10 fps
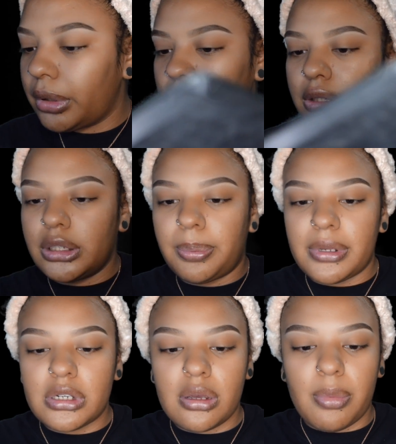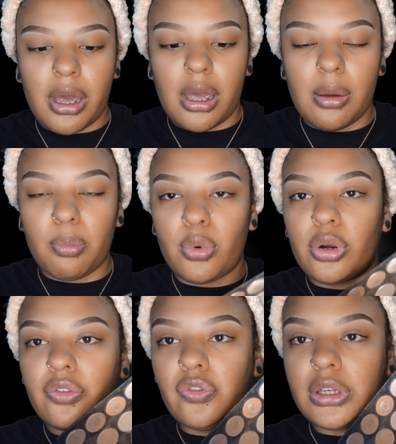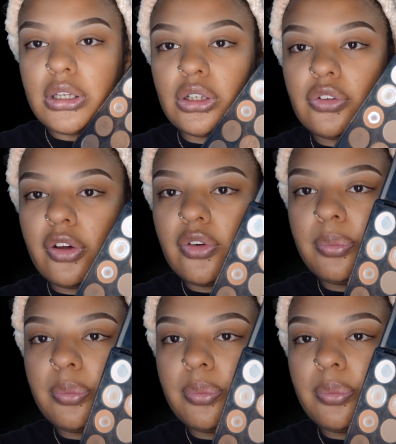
gonna dip into my Morphe 35O